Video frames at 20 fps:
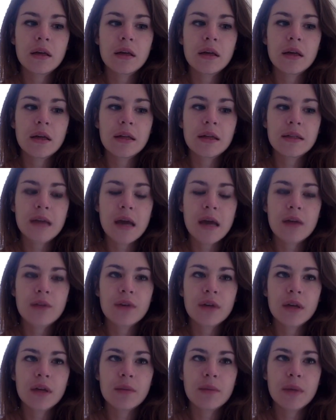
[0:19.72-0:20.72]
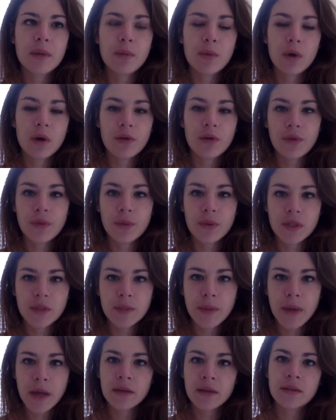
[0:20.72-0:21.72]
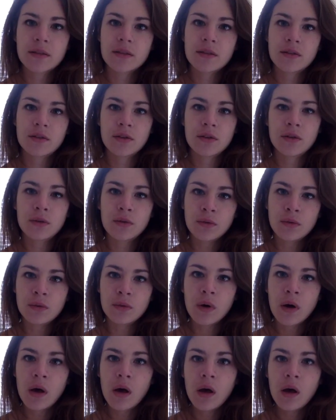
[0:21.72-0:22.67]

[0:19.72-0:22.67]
it's kind of gonna be more of a response to